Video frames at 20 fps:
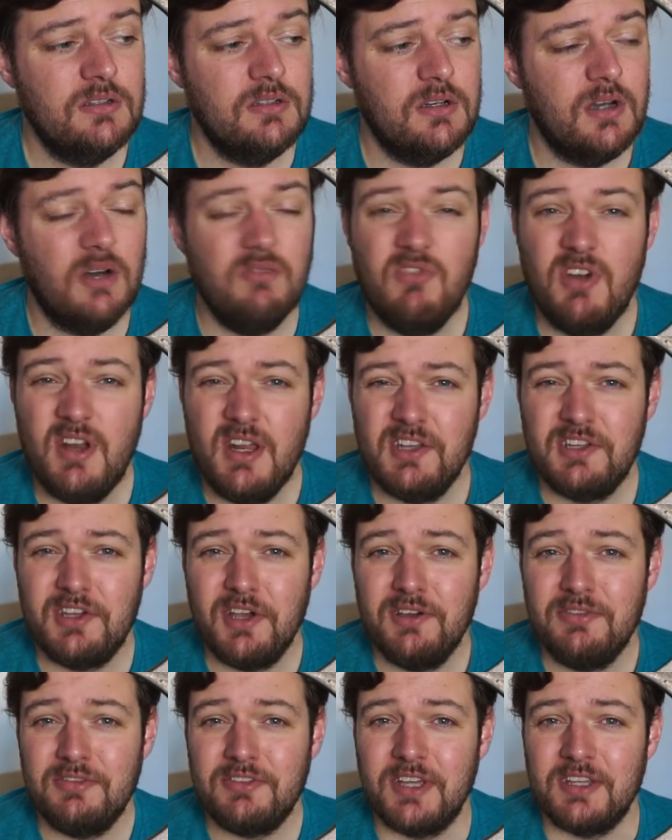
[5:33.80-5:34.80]
I'm really
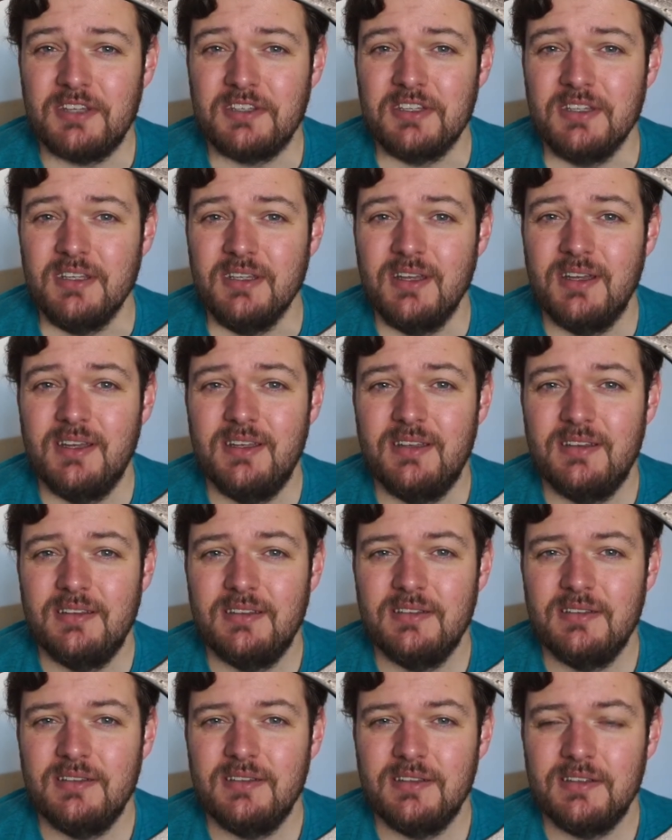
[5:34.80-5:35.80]
chuffed actually.
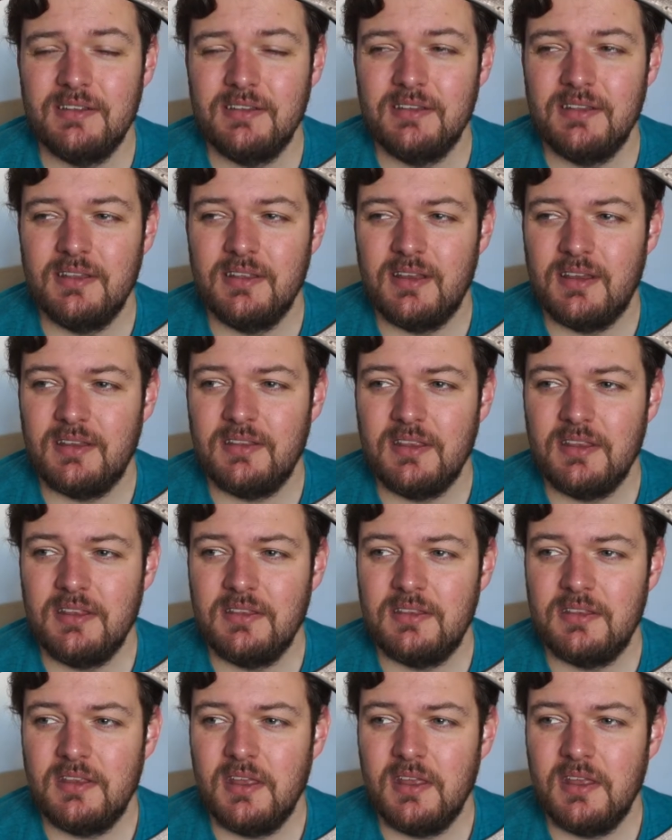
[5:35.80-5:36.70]
And I think